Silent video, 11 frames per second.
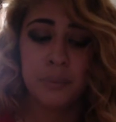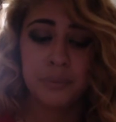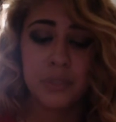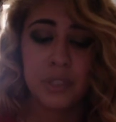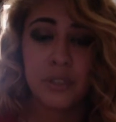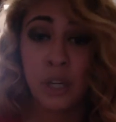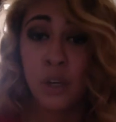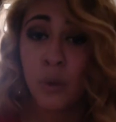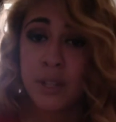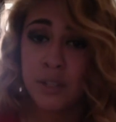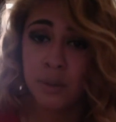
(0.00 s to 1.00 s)
start
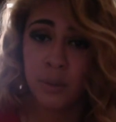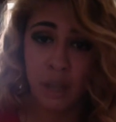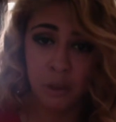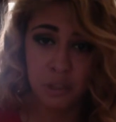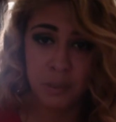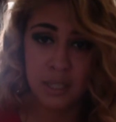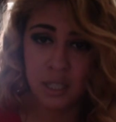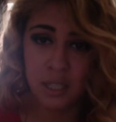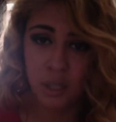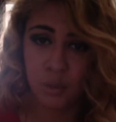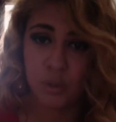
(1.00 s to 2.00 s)
going to an
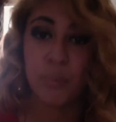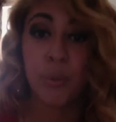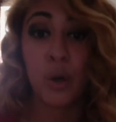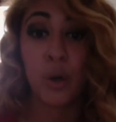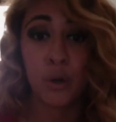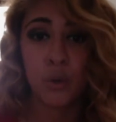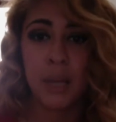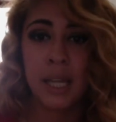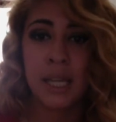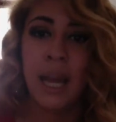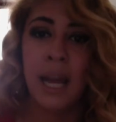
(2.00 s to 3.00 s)
LGBTQ support group.
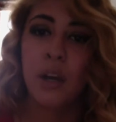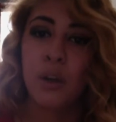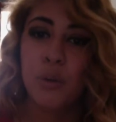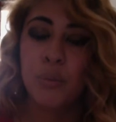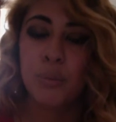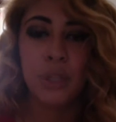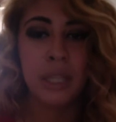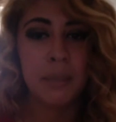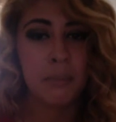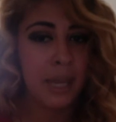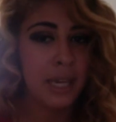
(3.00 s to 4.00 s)
And that group
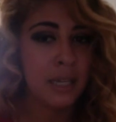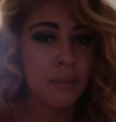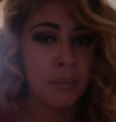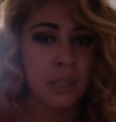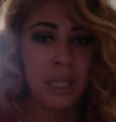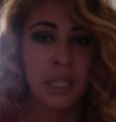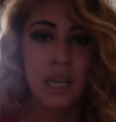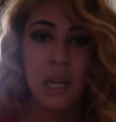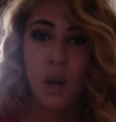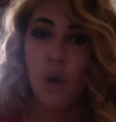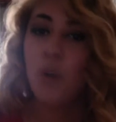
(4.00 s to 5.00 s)
really made me
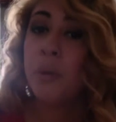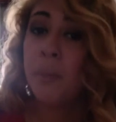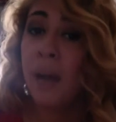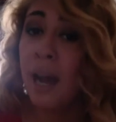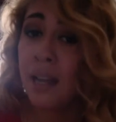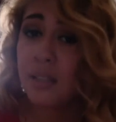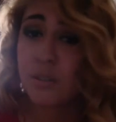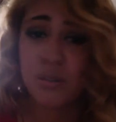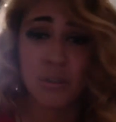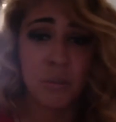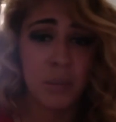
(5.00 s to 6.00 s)
open my eyes to
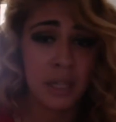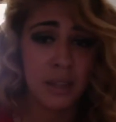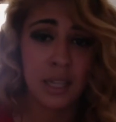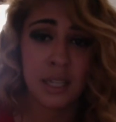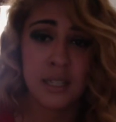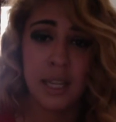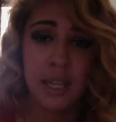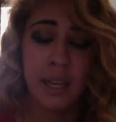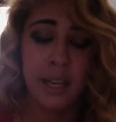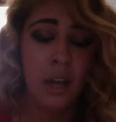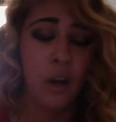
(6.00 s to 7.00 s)
so many things.
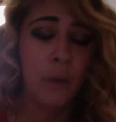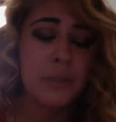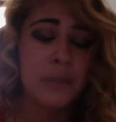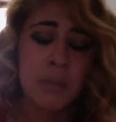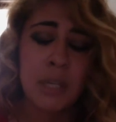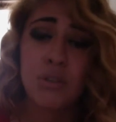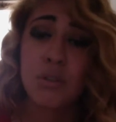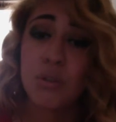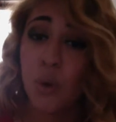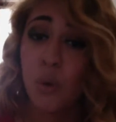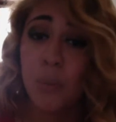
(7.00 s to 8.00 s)
It helped me
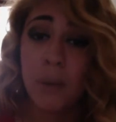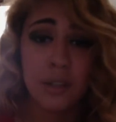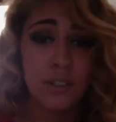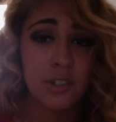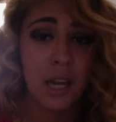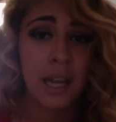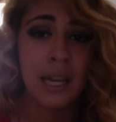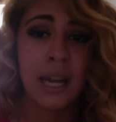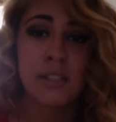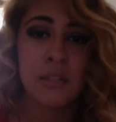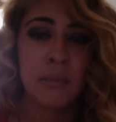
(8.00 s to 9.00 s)
so much. I
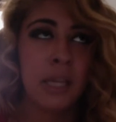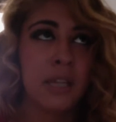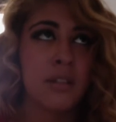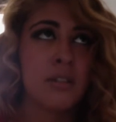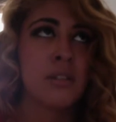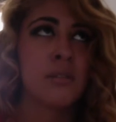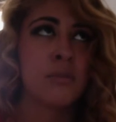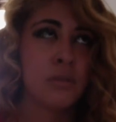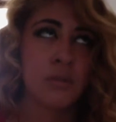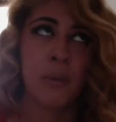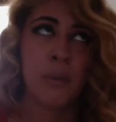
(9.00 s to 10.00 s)
got to meet
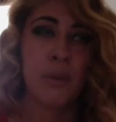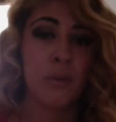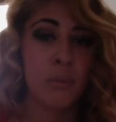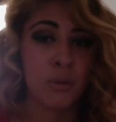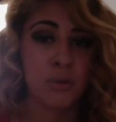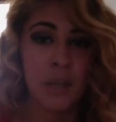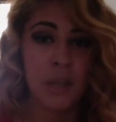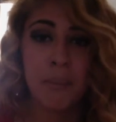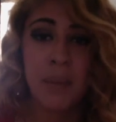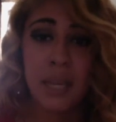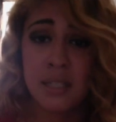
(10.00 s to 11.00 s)
some of the most
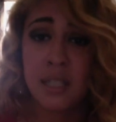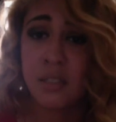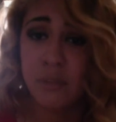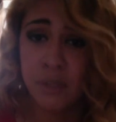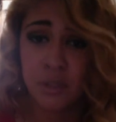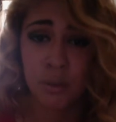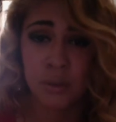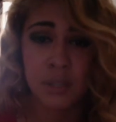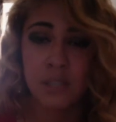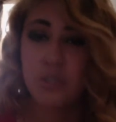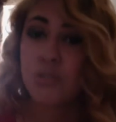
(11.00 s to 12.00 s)
amazing individuals
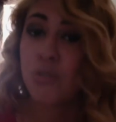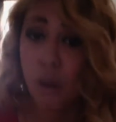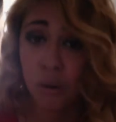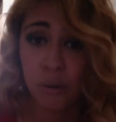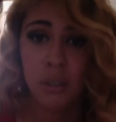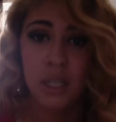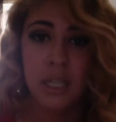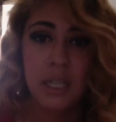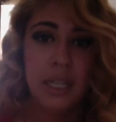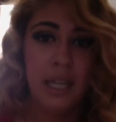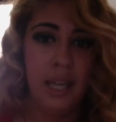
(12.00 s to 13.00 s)
that struggle
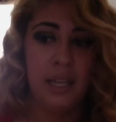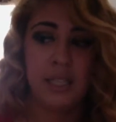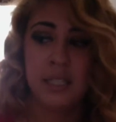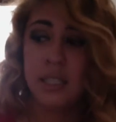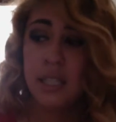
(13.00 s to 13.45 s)
and,